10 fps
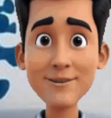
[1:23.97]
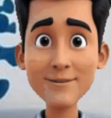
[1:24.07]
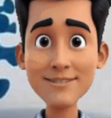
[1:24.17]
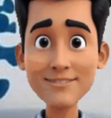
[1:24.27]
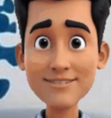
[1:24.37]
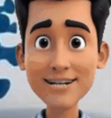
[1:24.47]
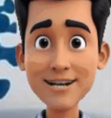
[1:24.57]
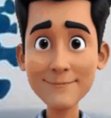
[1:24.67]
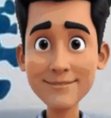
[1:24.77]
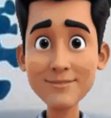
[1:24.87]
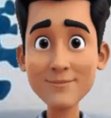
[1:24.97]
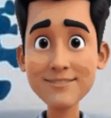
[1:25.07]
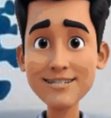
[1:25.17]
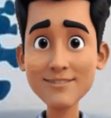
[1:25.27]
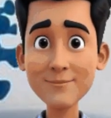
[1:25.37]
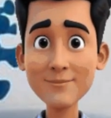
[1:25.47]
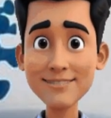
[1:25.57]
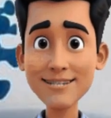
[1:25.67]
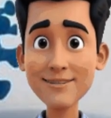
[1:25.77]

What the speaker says: Common viruses causing it.